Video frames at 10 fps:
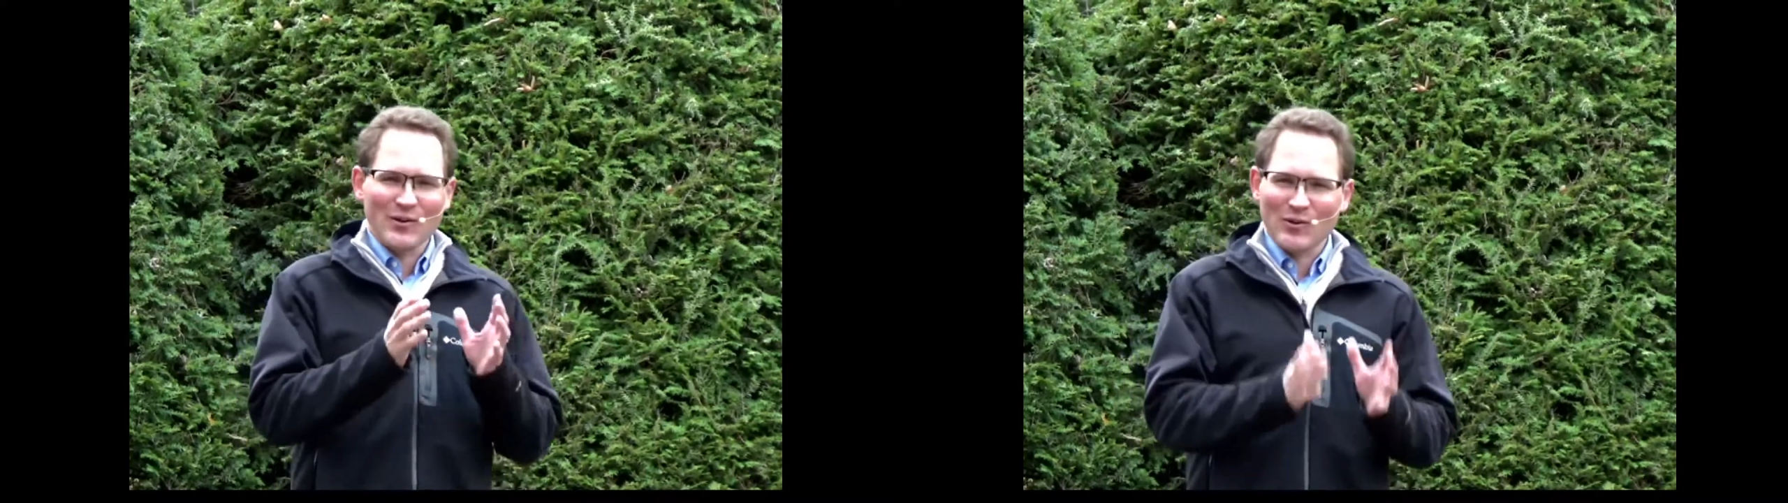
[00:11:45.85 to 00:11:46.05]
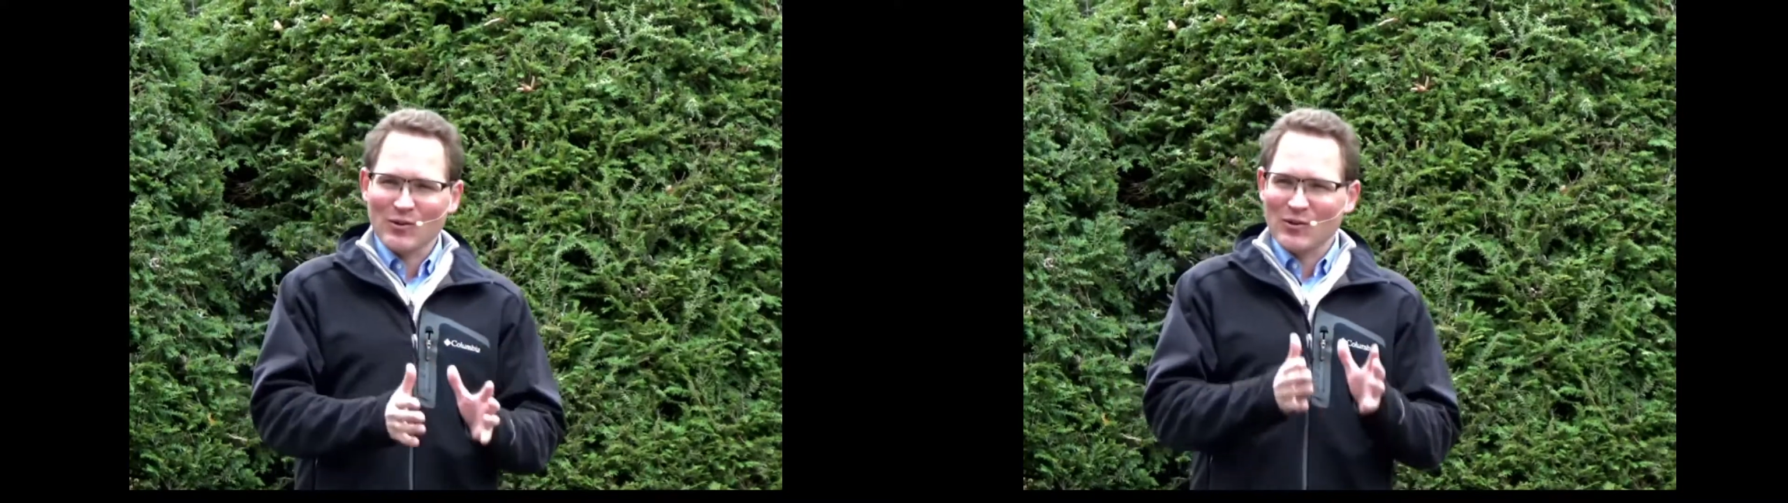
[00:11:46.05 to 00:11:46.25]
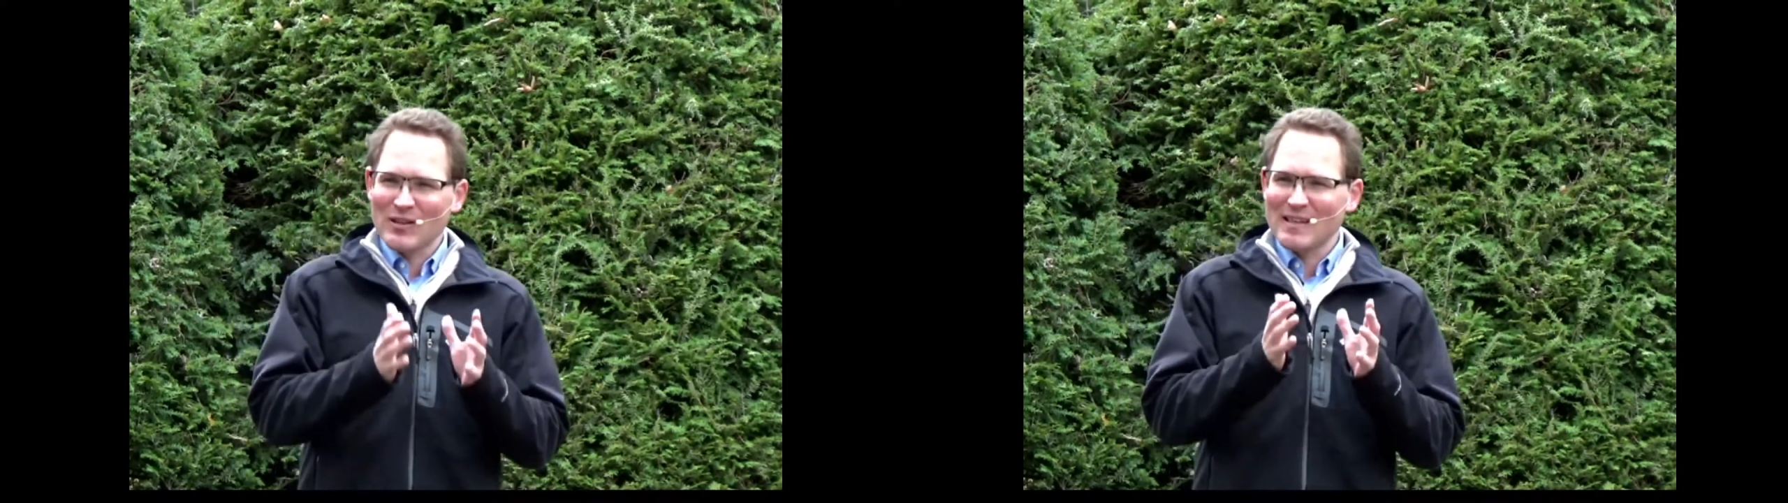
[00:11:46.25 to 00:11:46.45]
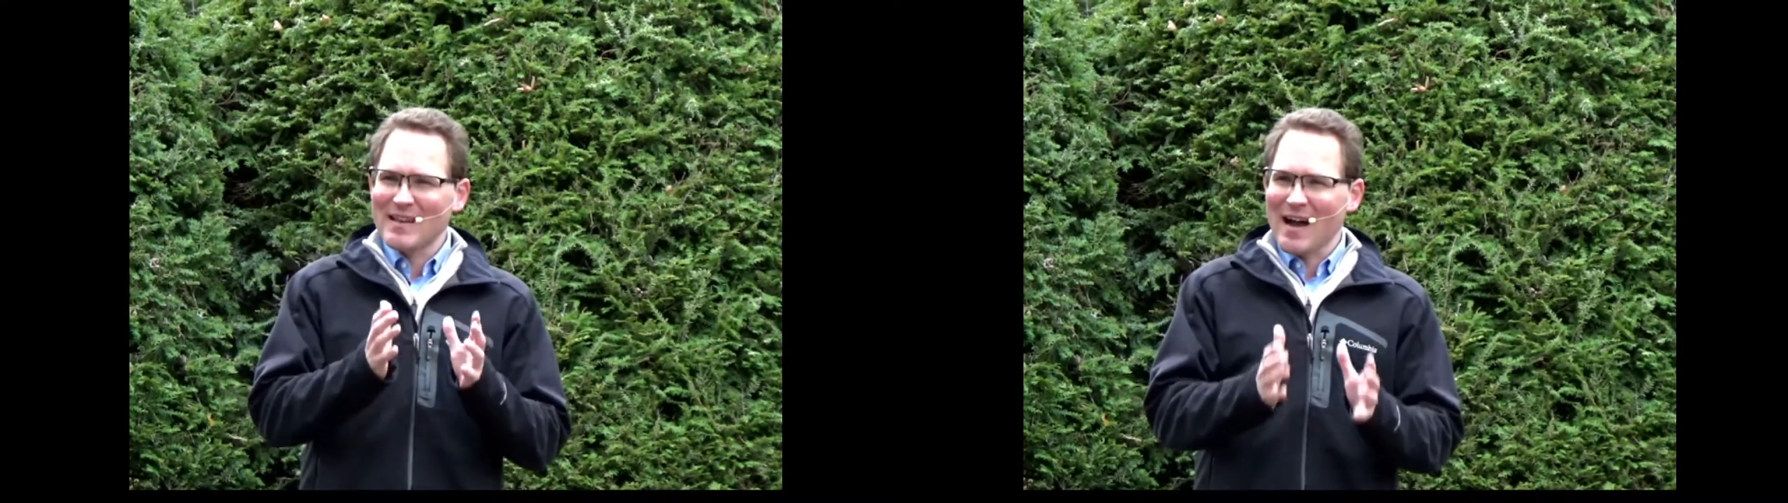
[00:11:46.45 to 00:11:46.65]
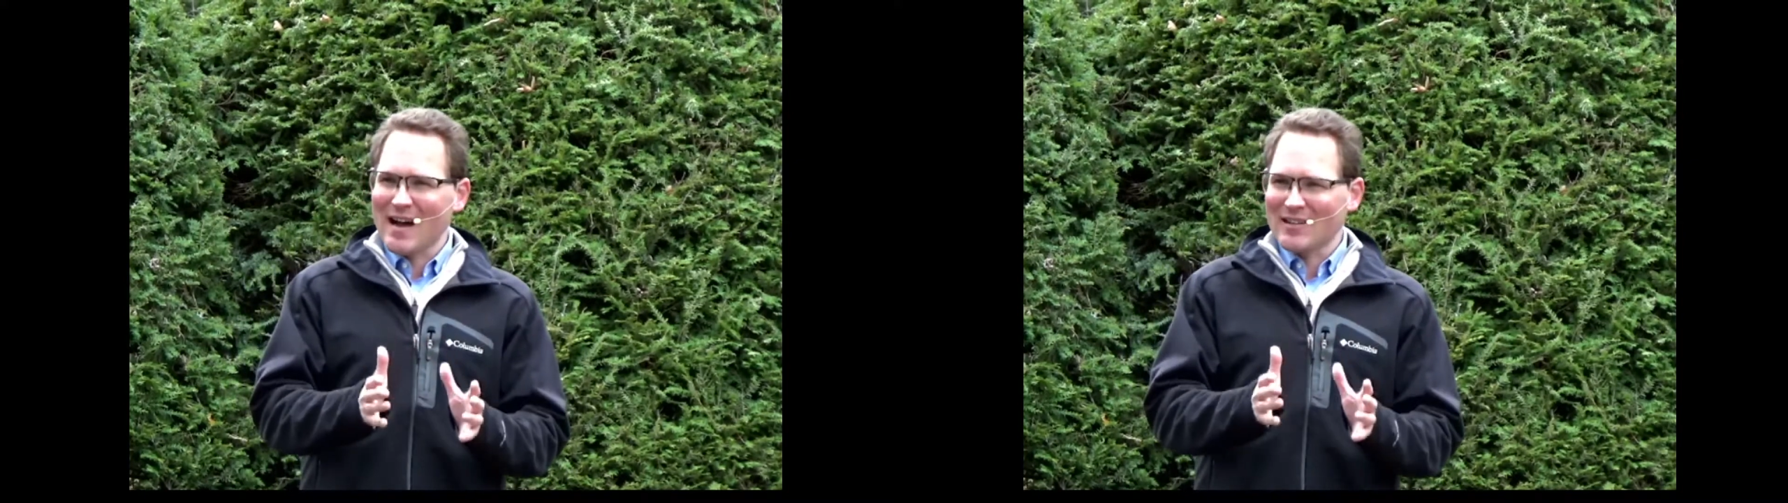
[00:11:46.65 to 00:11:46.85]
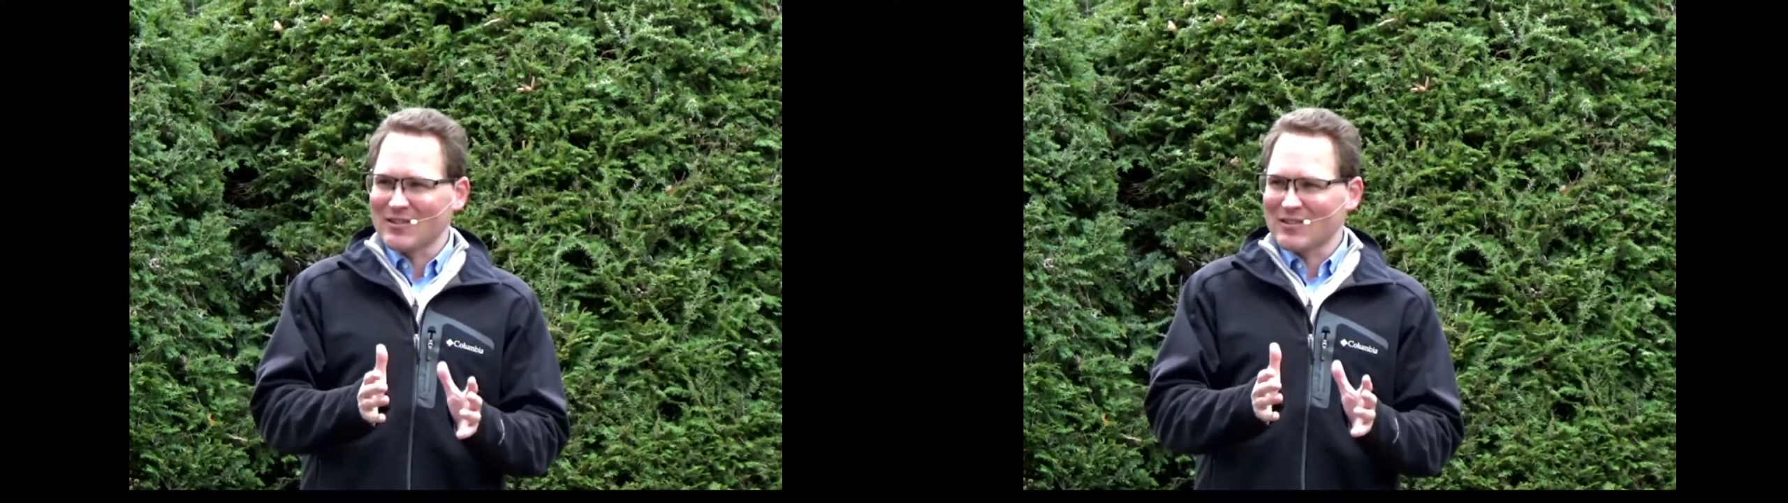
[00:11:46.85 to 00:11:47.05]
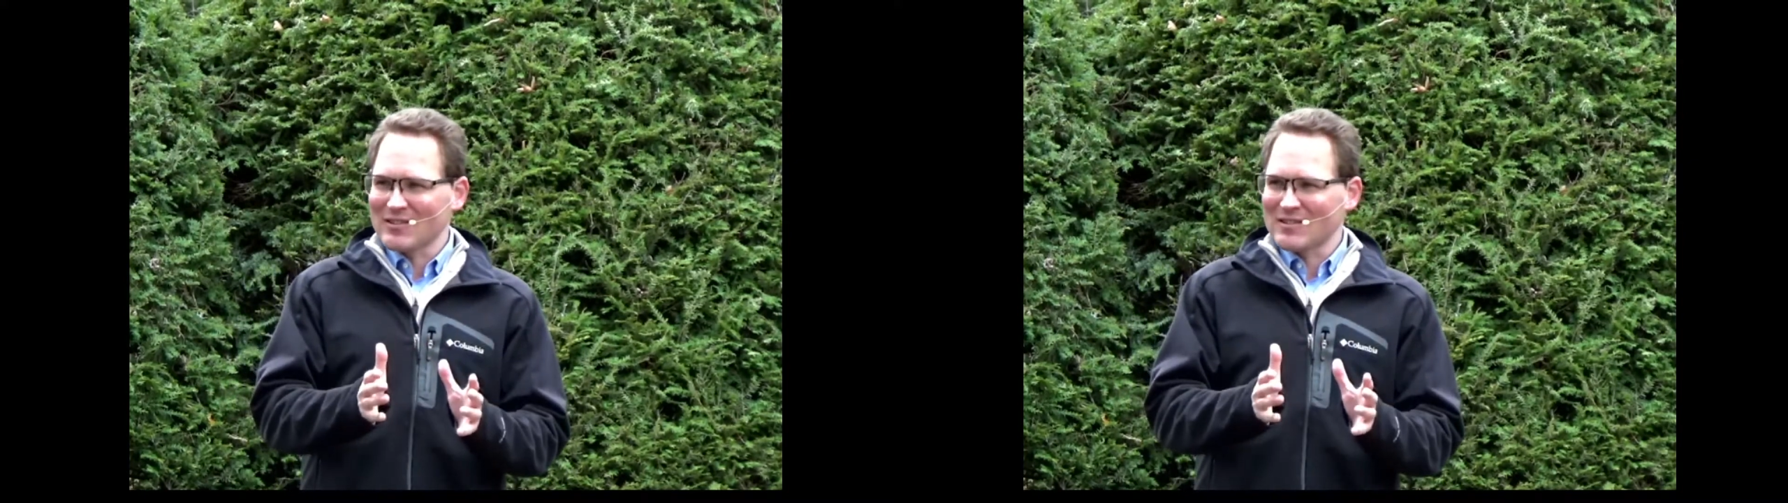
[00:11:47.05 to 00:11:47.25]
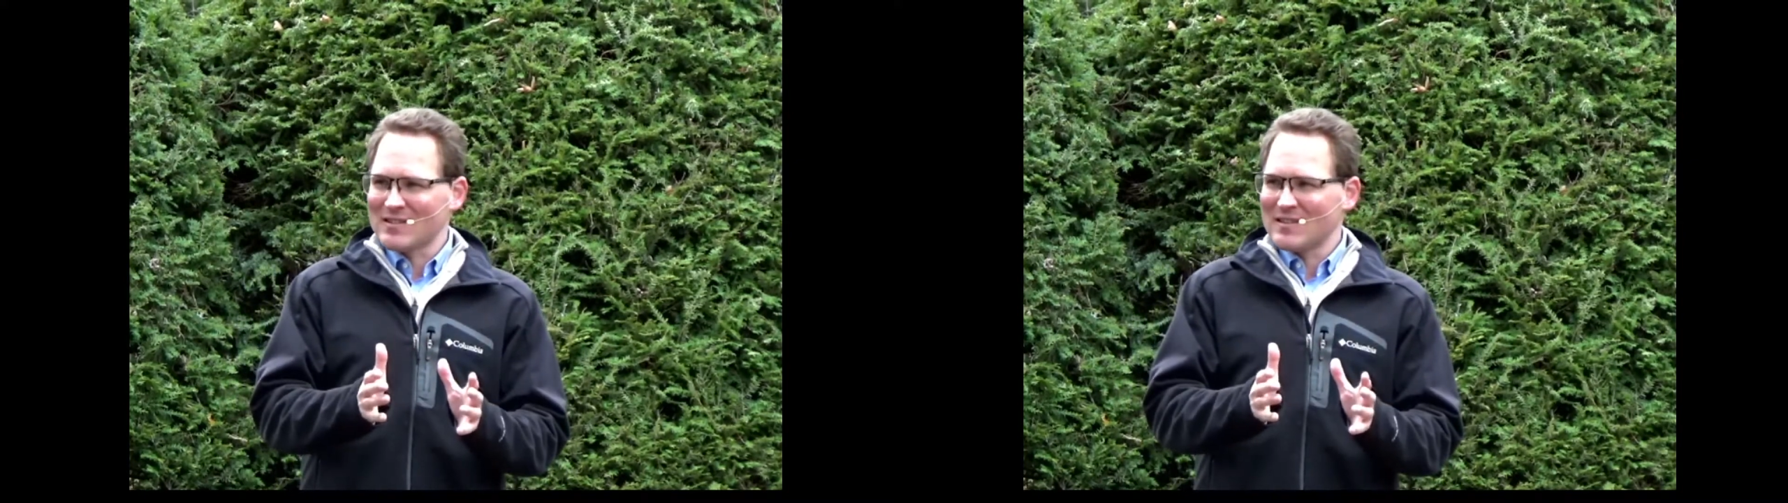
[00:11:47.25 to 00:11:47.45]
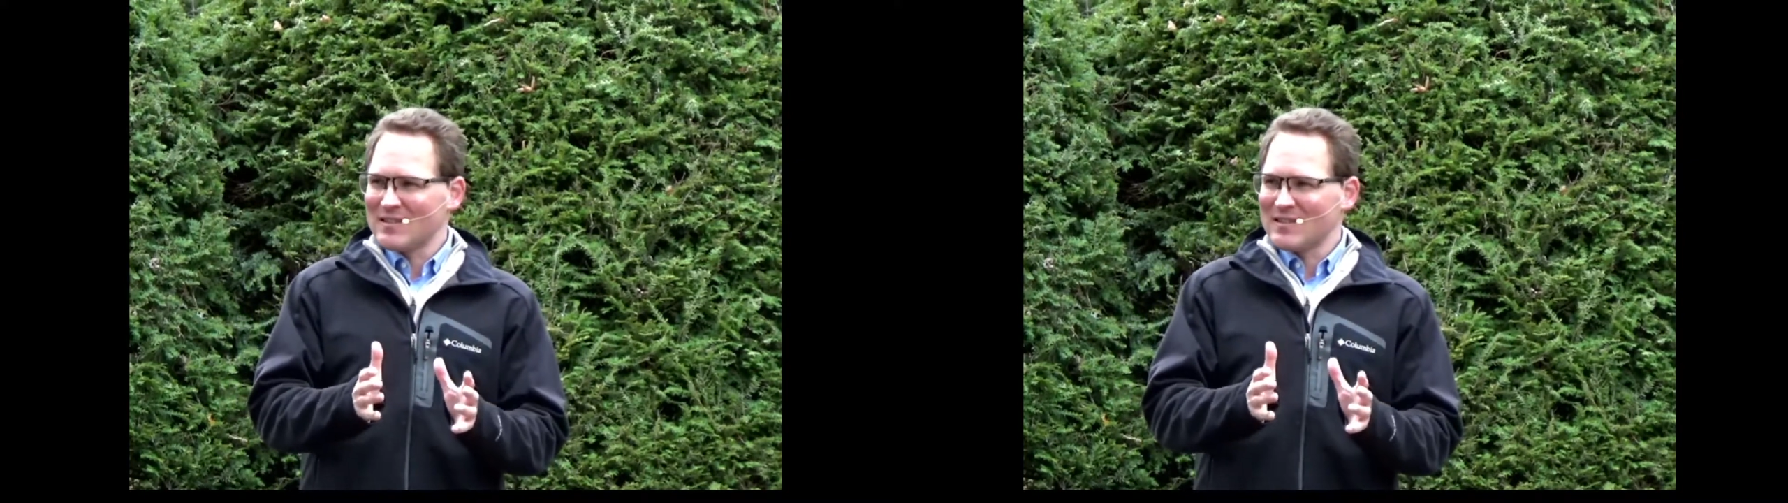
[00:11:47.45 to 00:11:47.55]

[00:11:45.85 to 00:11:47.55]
earthly dollars